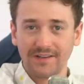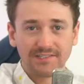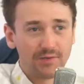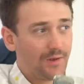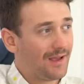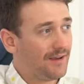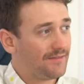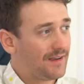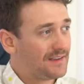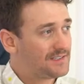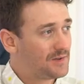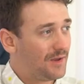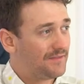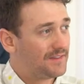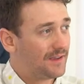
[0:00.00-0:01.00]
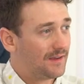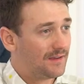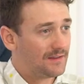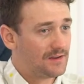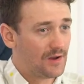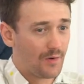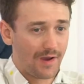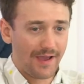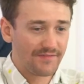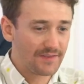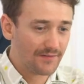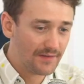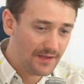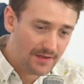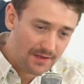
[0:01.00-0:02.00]
I still have. I still have to. You know. I have
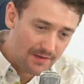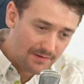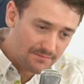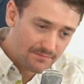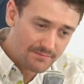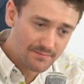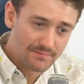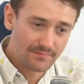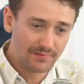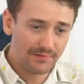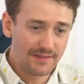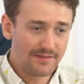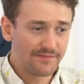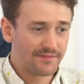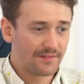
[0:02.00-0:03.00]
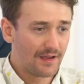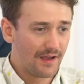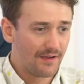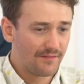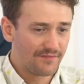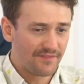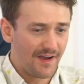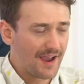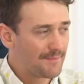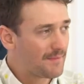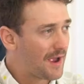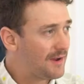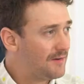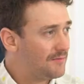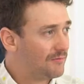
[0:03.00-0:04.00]
to live uh, find
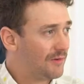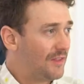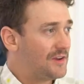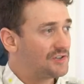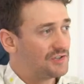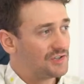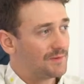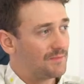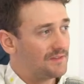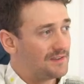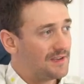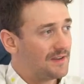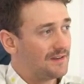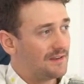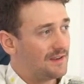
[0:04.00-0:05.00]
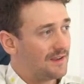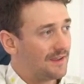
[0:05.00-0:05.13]
my relationship with d&d